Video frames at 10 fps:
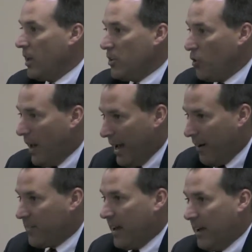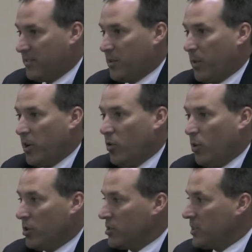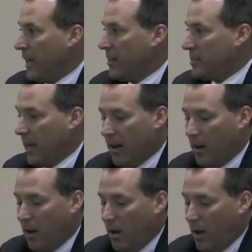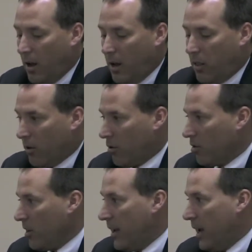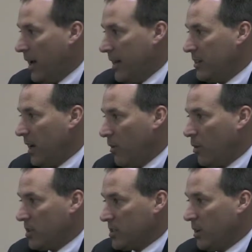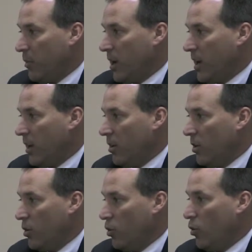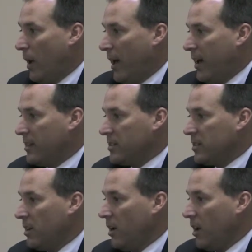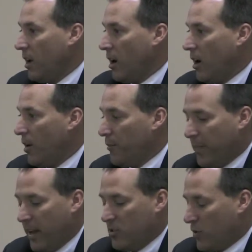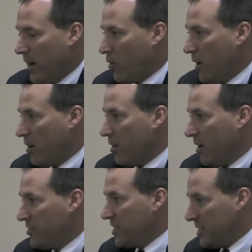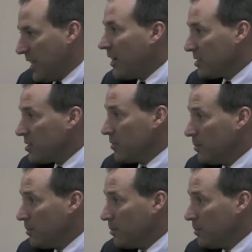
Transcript: You have to have somebody who understands that. And thirdly, I want somebody who has a track record of success,